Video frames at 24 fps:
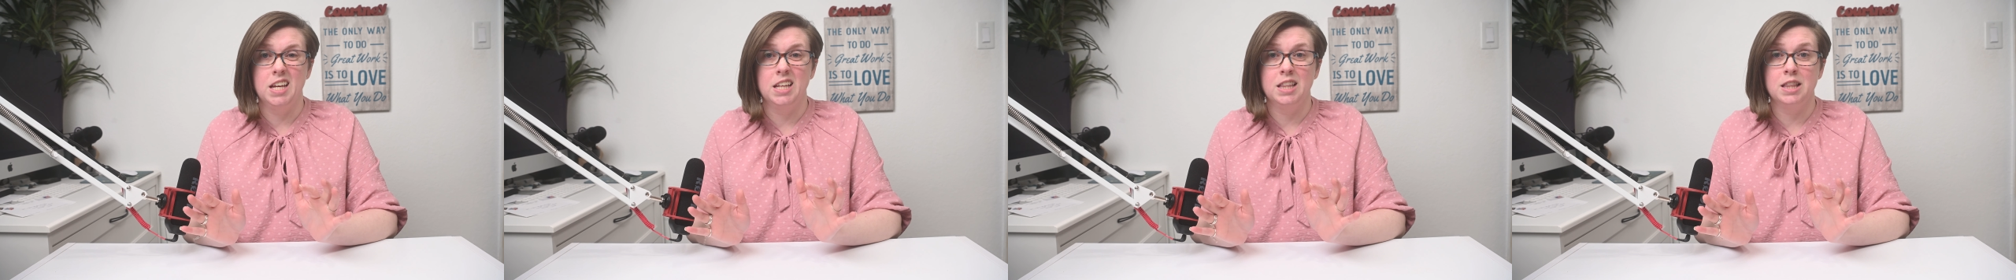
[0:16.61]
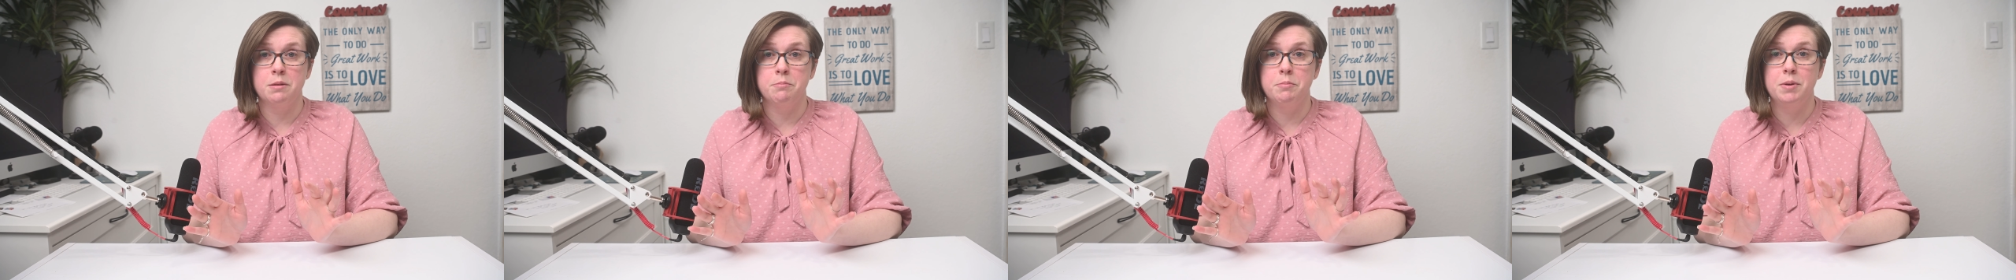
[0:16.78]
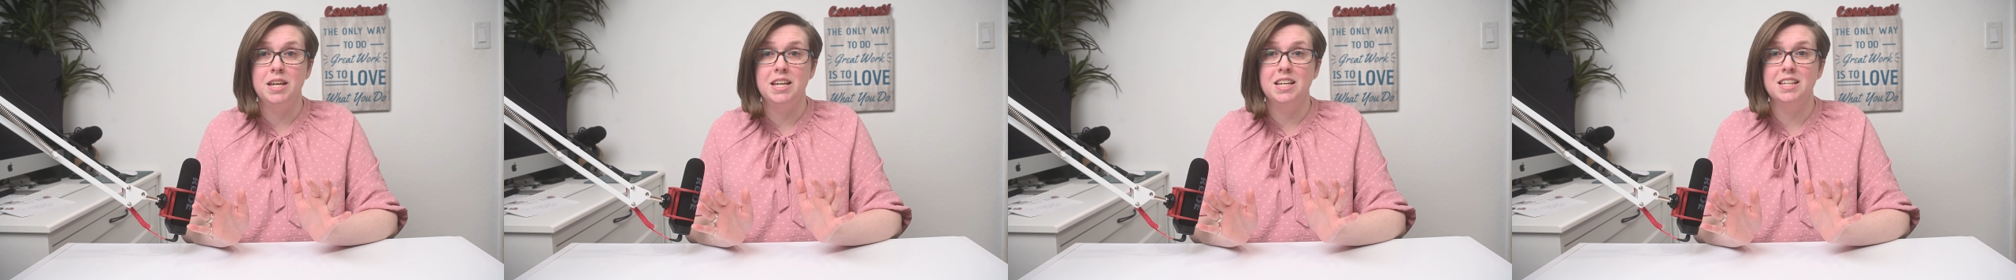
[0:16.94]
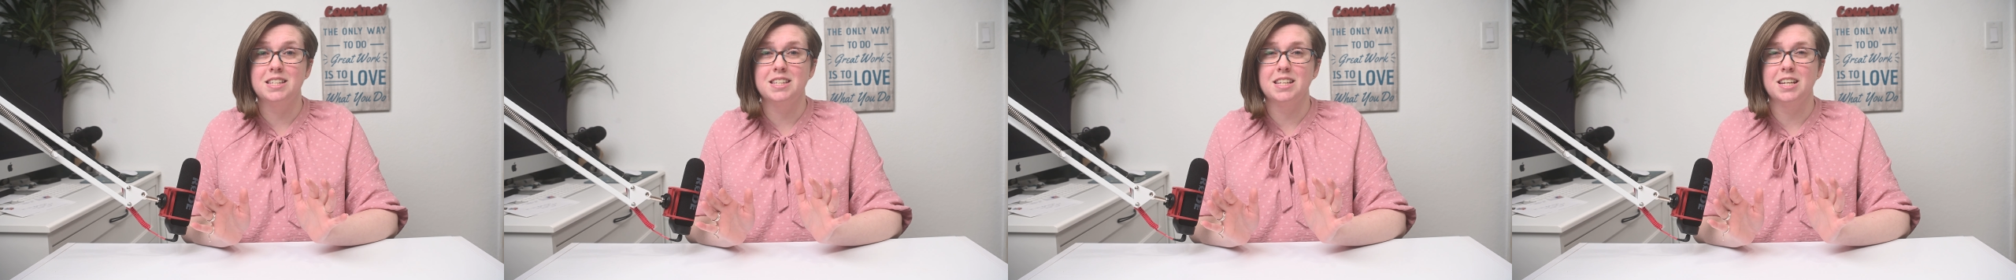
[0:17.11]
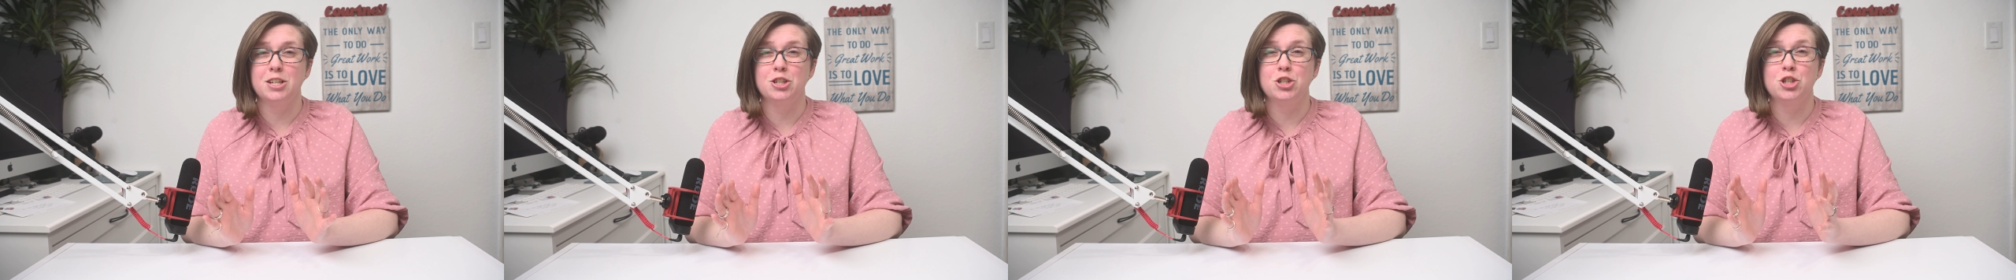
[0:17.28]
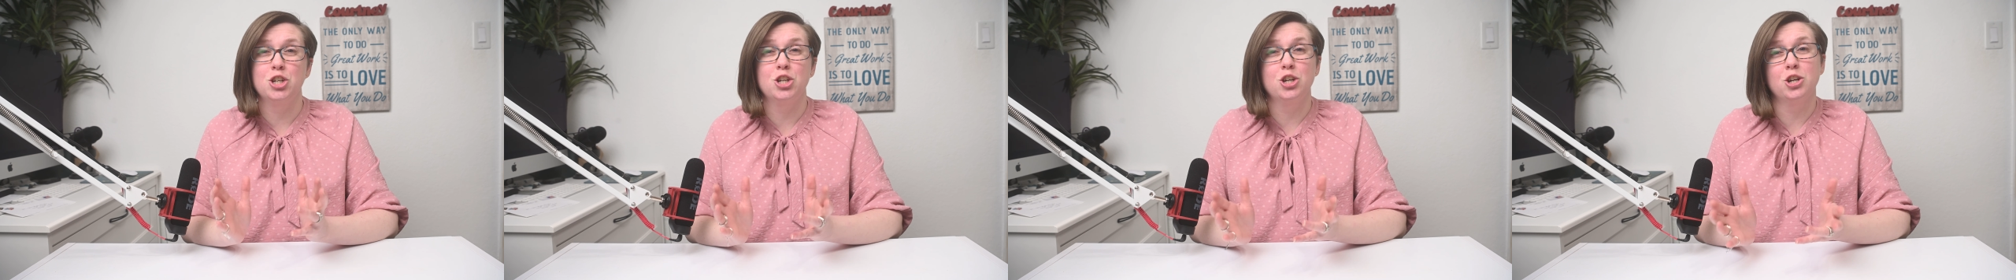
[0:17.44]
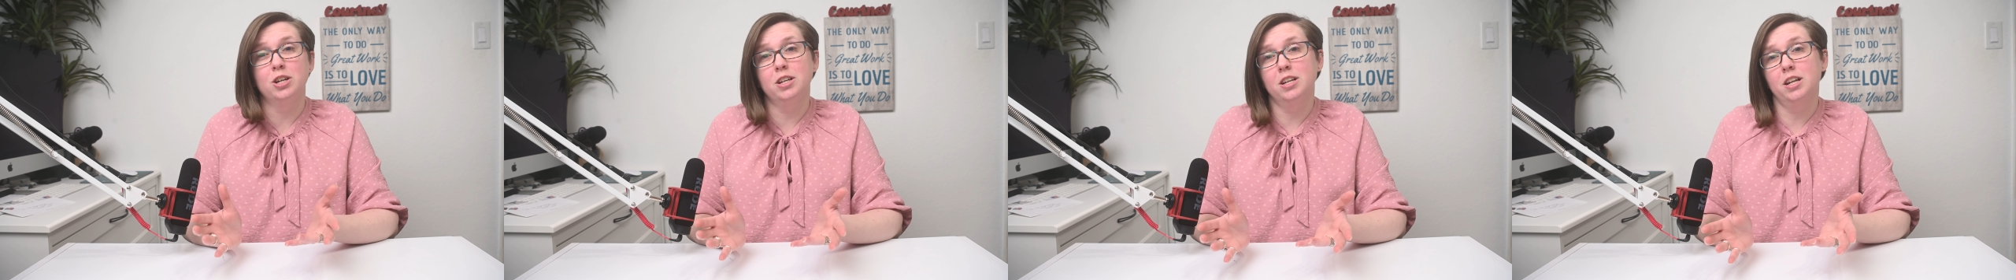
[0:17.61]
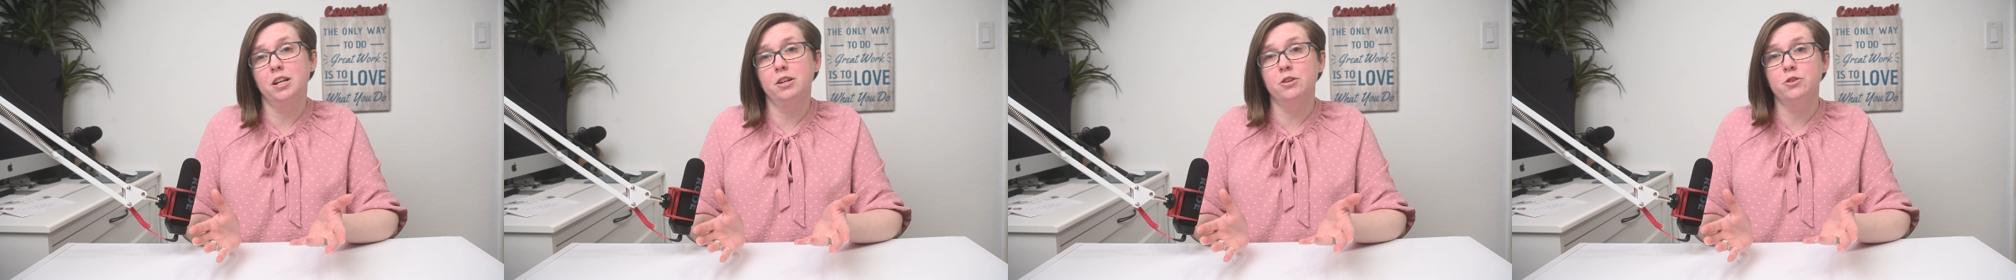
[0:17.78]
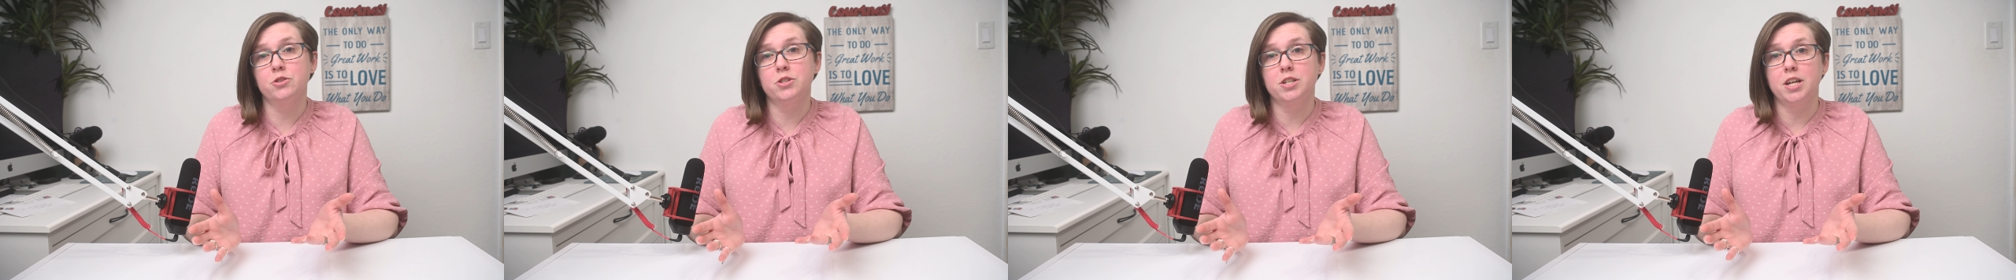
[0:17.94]
in the piece and she couldn't
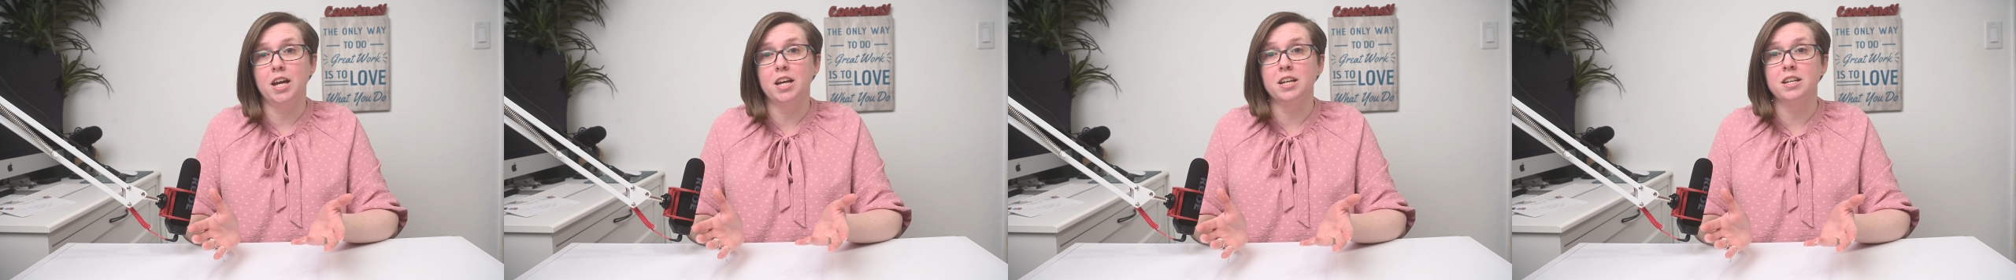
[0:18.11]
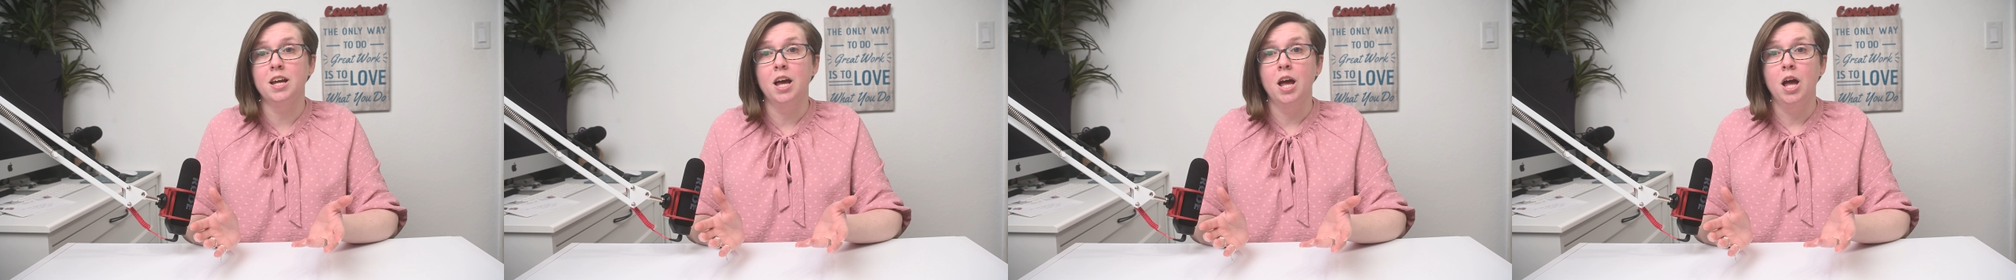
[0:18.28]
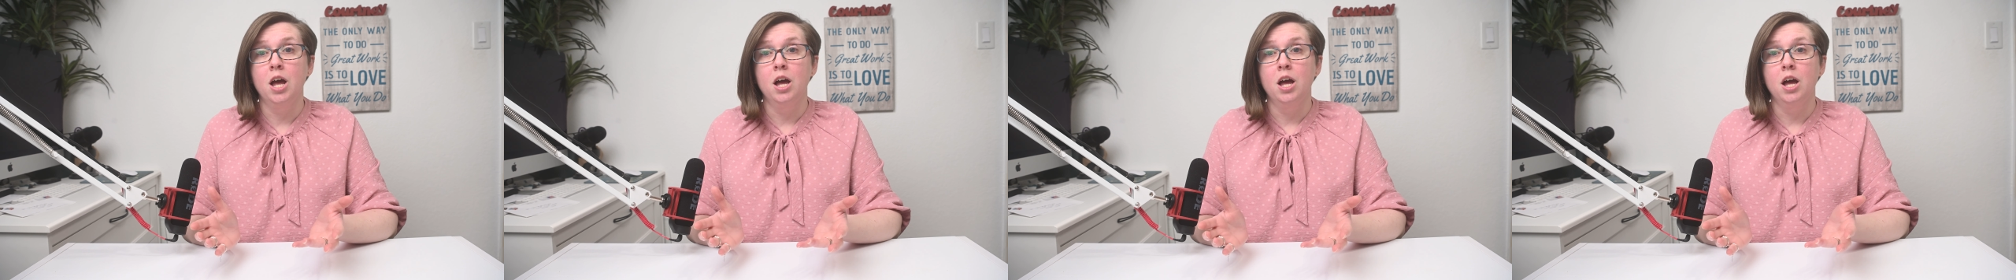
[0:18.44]
understand